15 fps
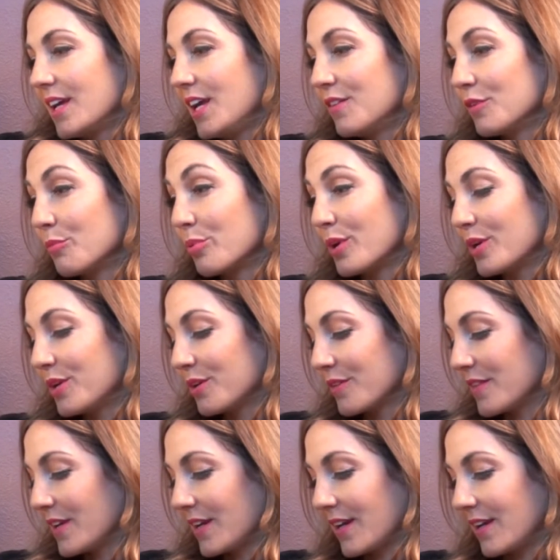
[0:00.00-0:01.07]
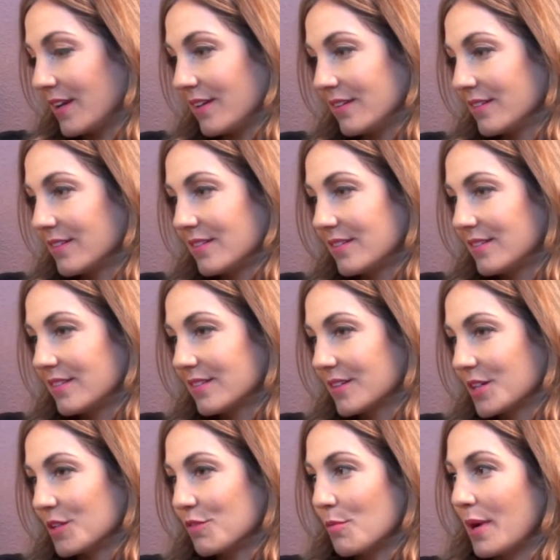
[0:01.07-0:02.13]
even prettier than I
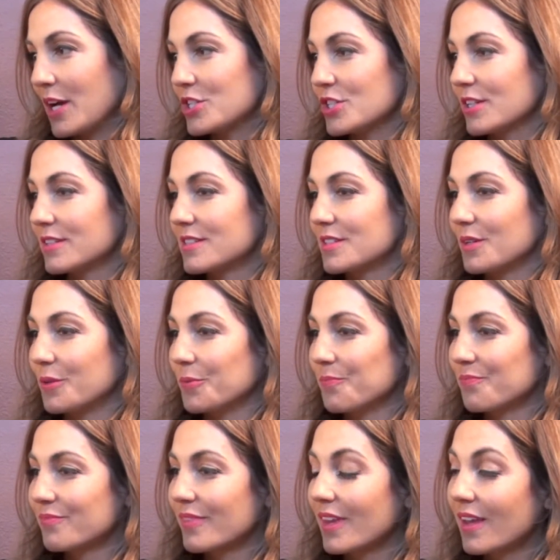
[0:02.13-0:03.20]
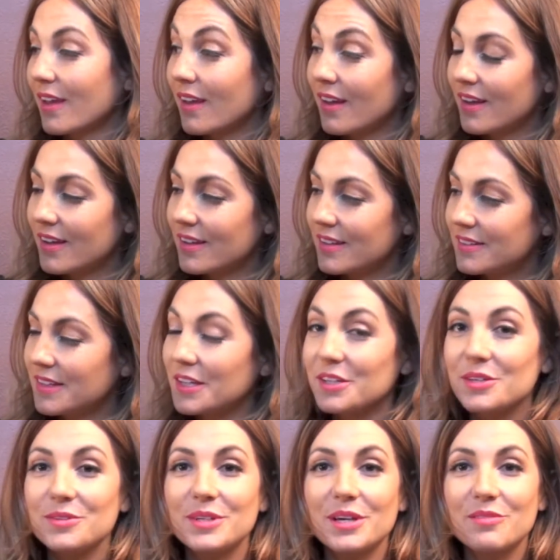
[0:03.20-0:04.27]
could have imagined, so
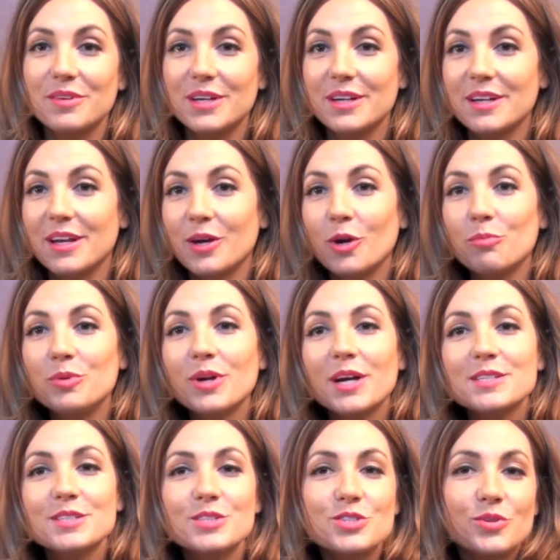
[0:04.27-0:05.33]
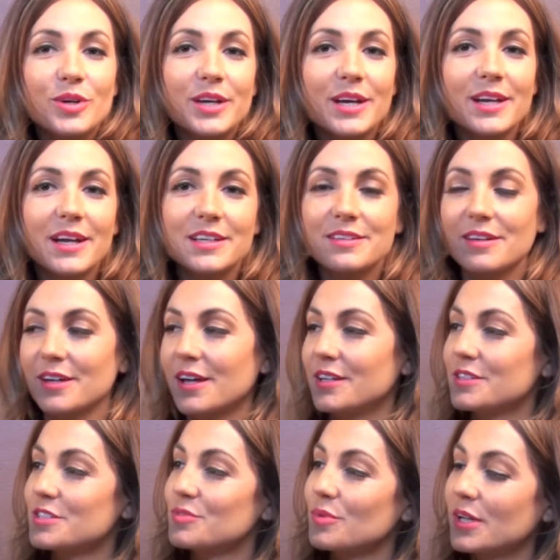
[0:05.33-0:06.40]
thank you, David, and I hope you guys enjoy it. I, again,
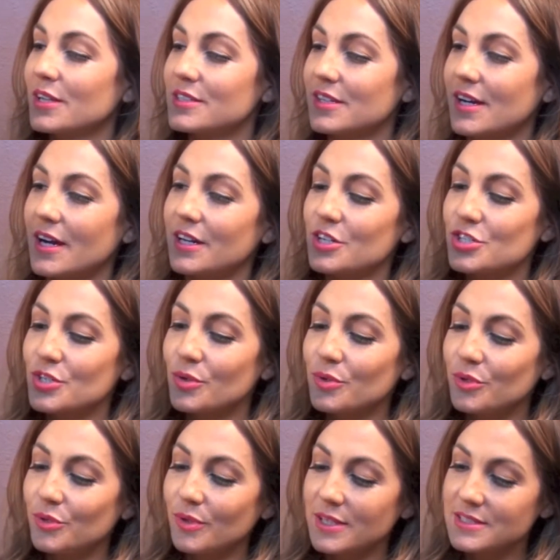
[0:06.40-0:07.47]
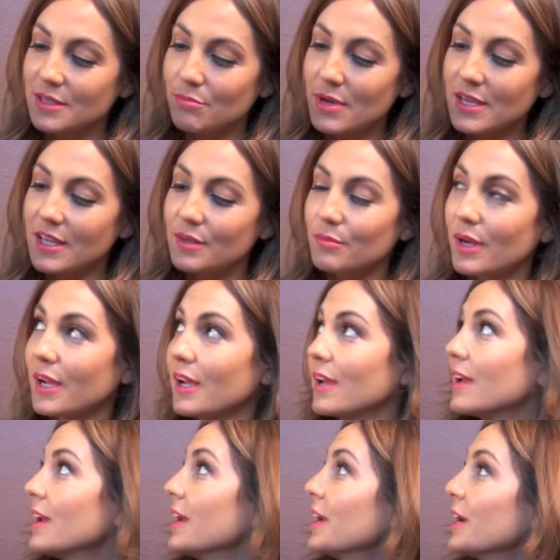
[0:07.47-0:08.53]
just wanted to kind of show you as I'm making my